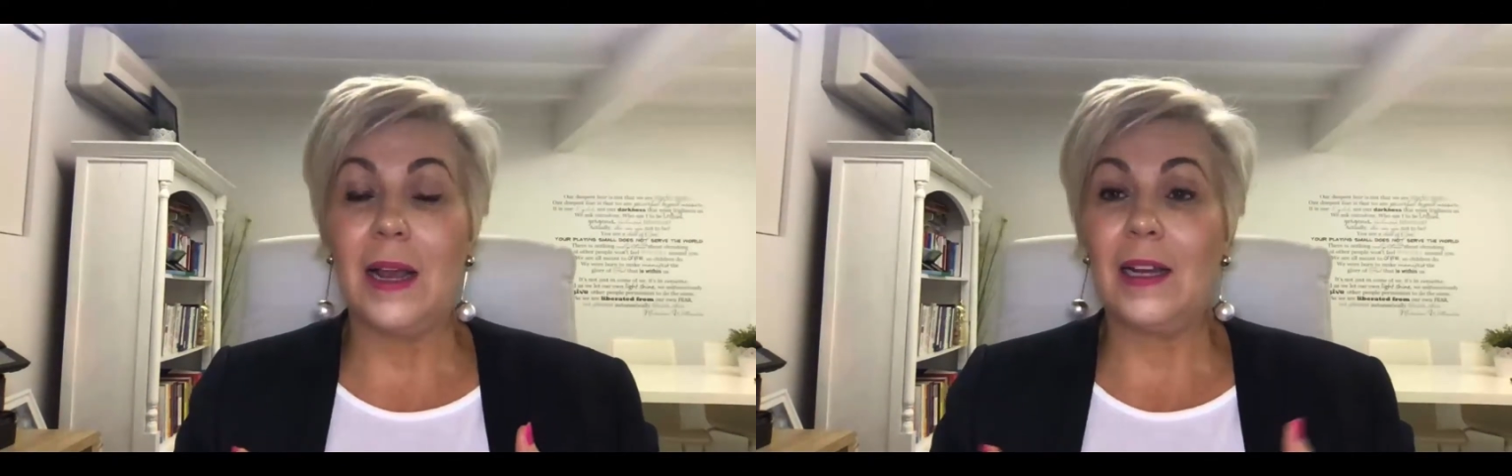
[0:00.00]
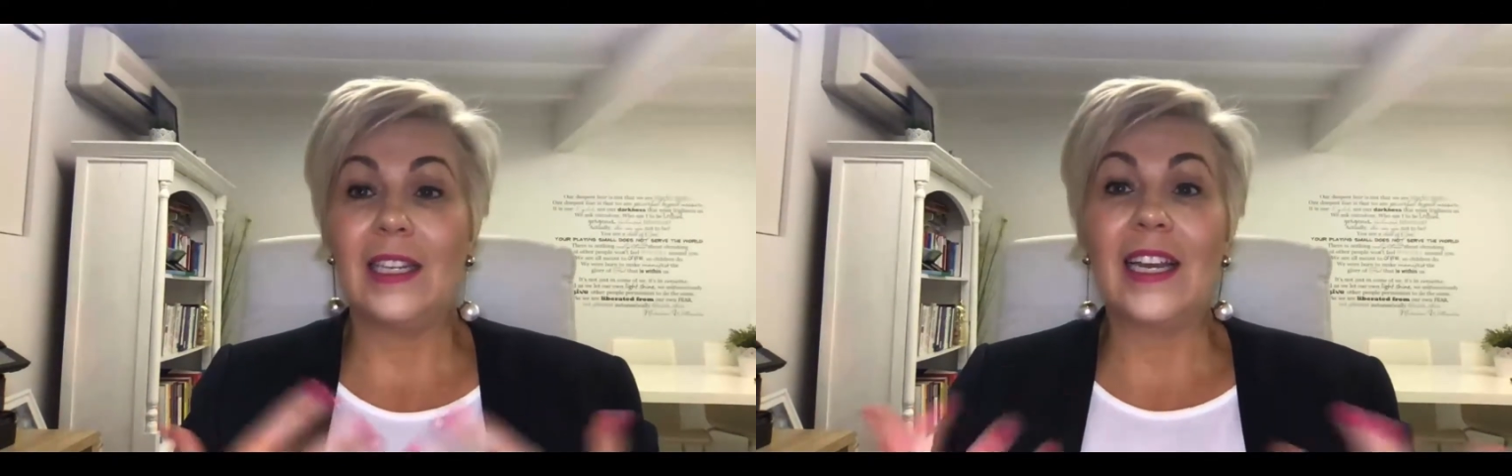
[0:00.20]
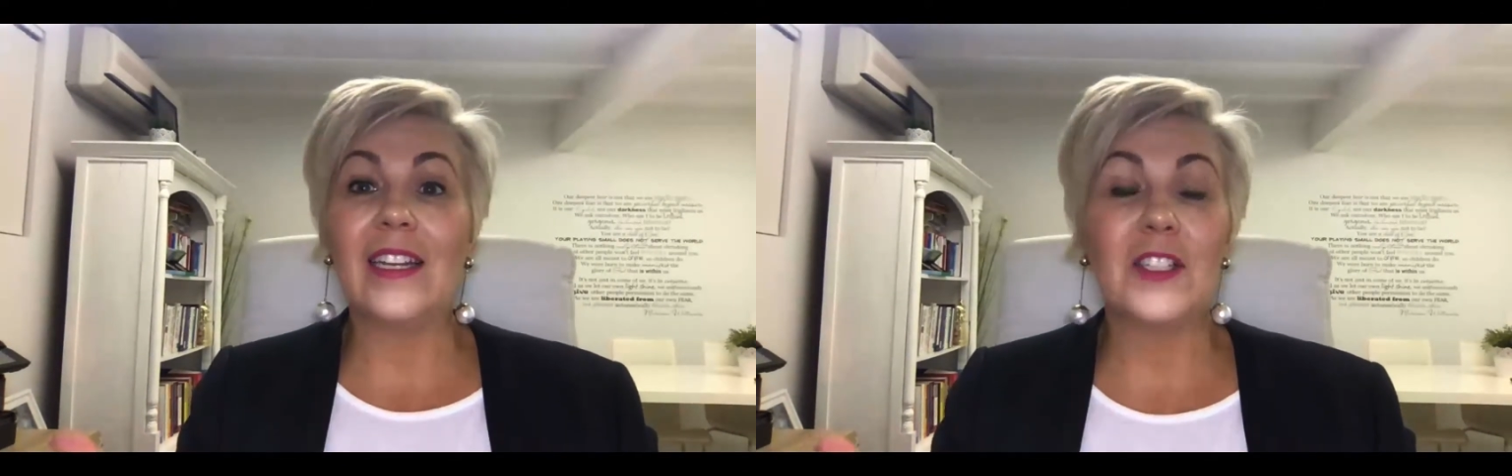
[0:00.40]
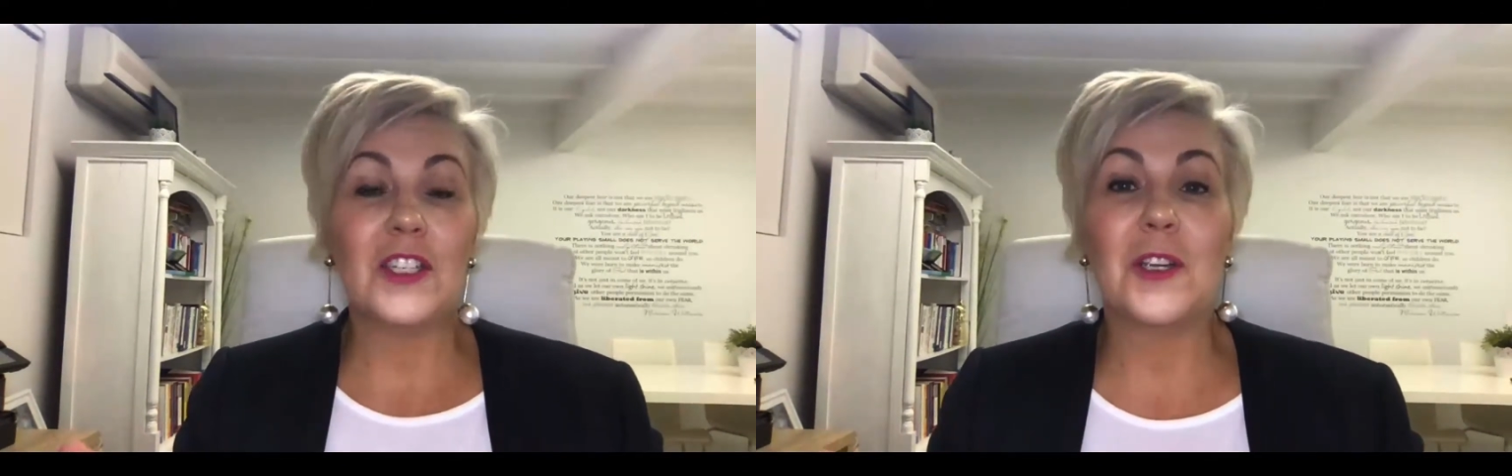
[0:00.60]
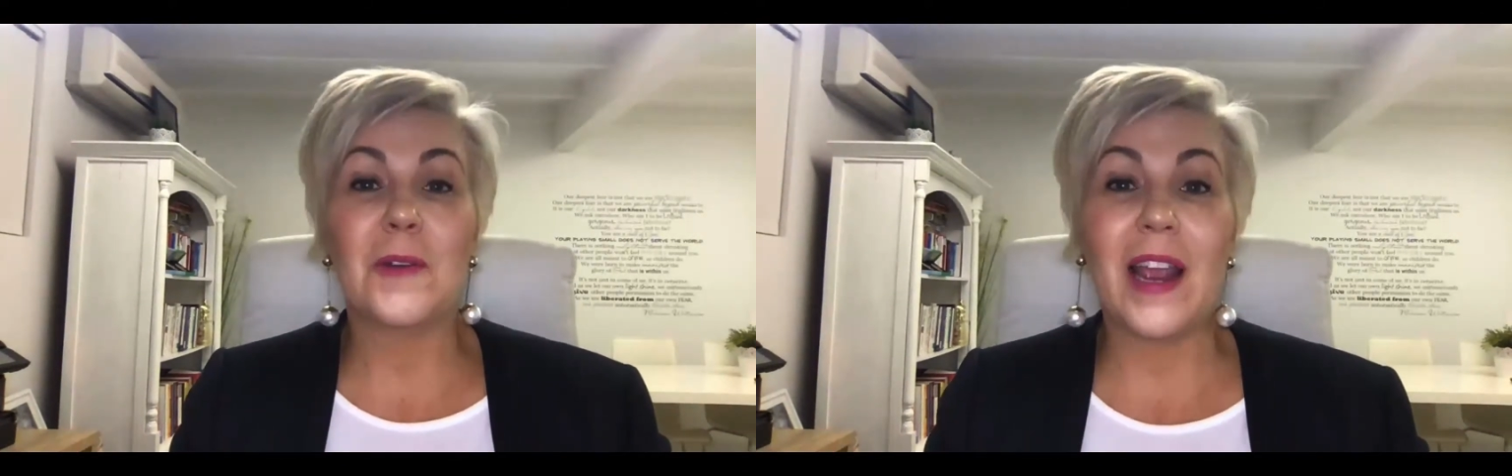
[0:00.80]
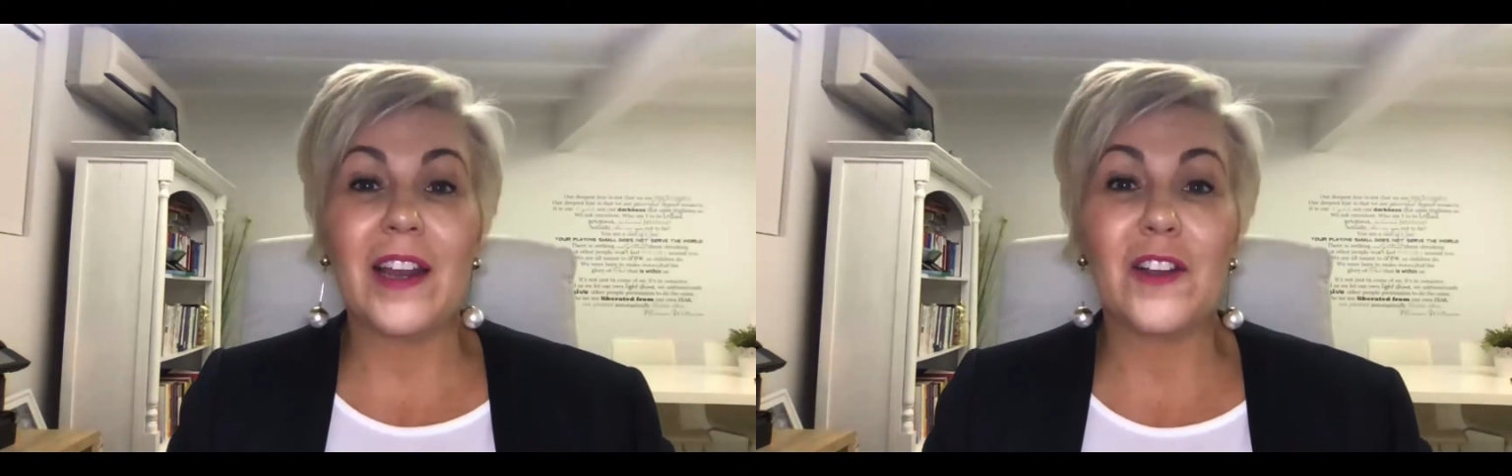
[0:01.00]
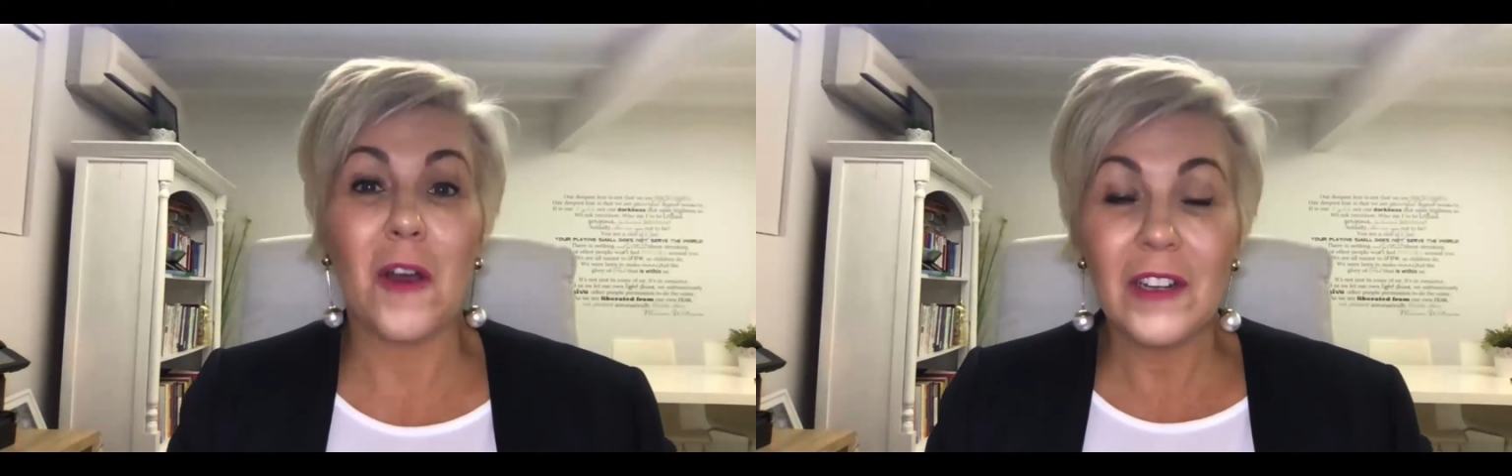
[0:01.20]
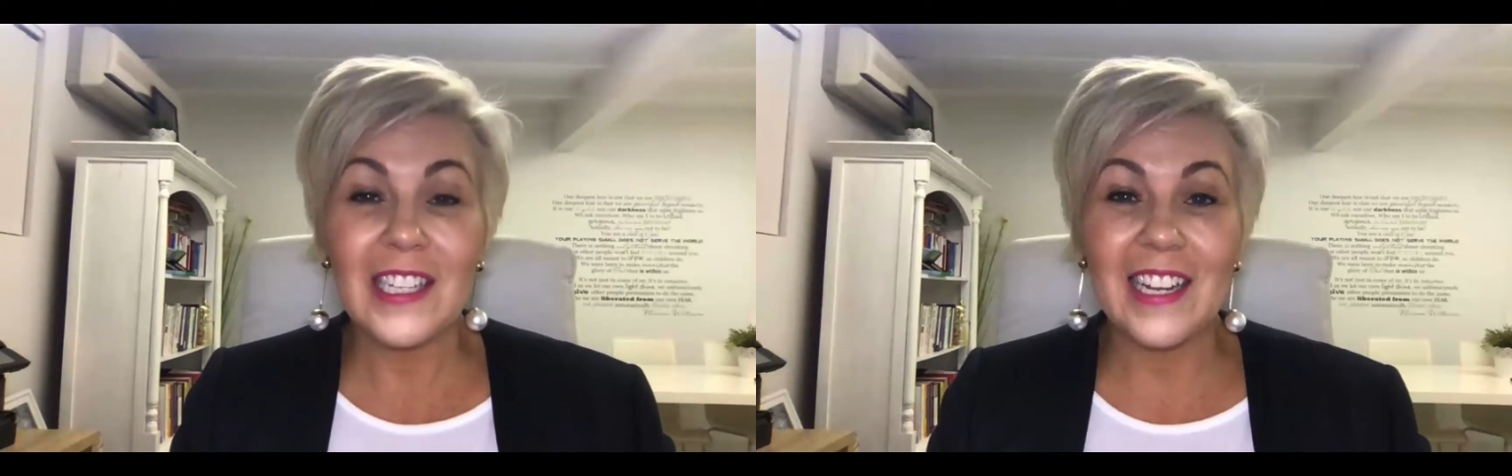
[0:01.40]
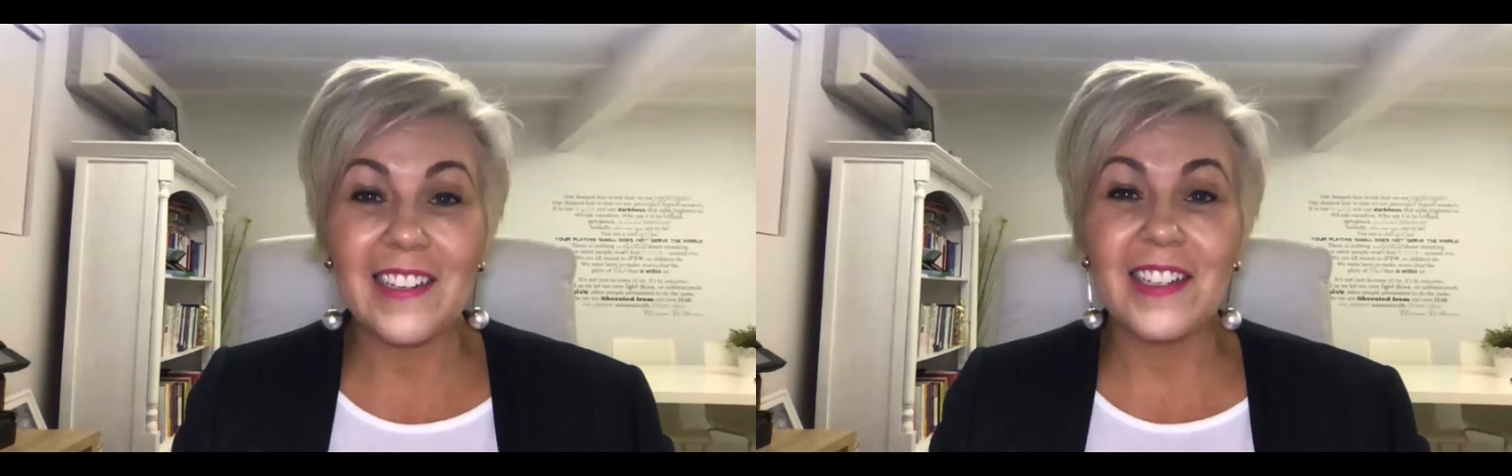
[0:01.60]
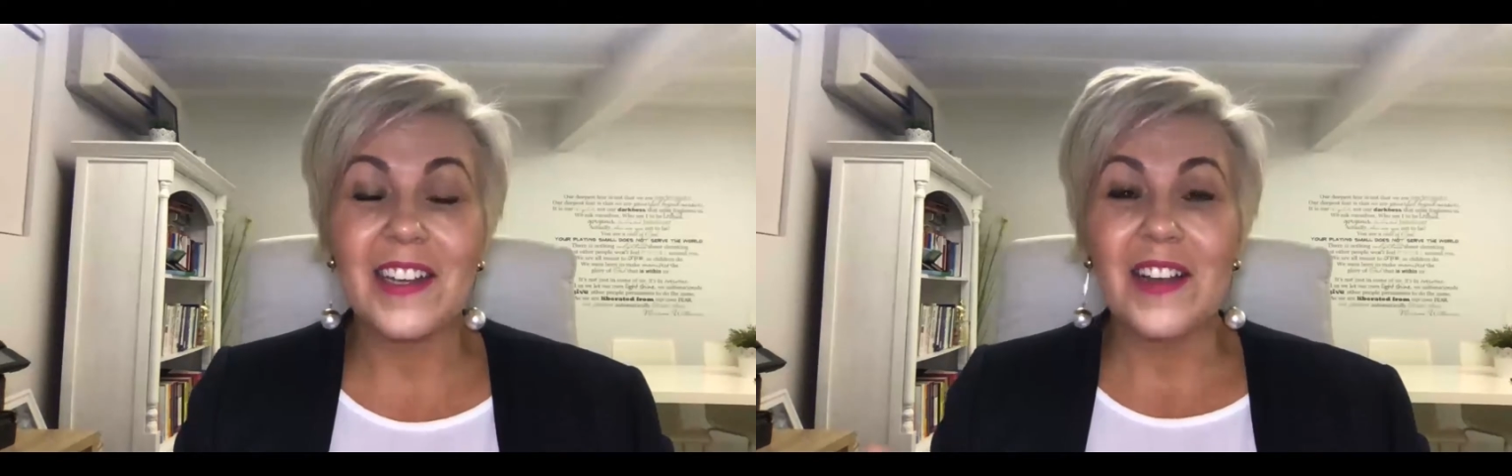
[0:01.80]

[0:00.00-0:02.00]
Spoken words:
leaders to create content